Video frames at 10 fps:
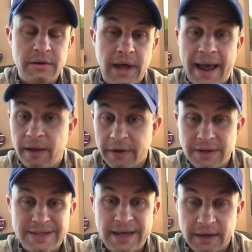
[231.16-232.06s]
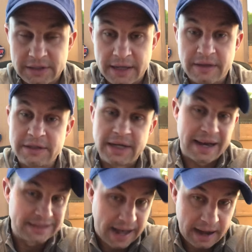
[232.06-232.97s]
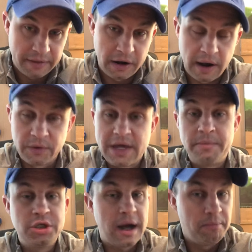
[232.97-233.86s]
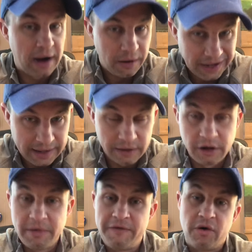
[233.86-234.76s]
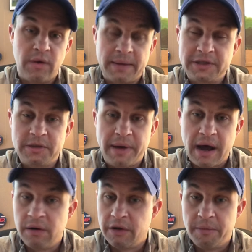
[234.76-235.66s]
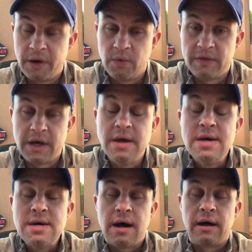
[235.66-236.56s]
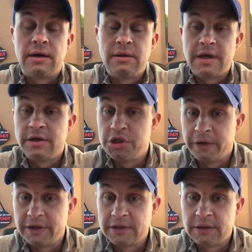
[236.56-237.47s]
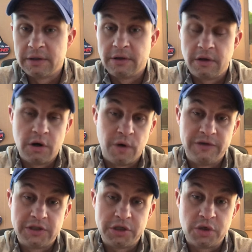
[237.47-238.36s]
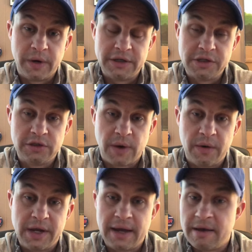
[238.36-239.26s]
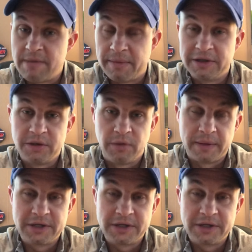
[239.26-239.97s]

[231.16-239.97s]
Allen, Diggs. Get these guys out of there. I would keep John Brown in a little bit for reps. He's been out a little bit with the injuries and the COVID situation, so I would get him maybe some reps.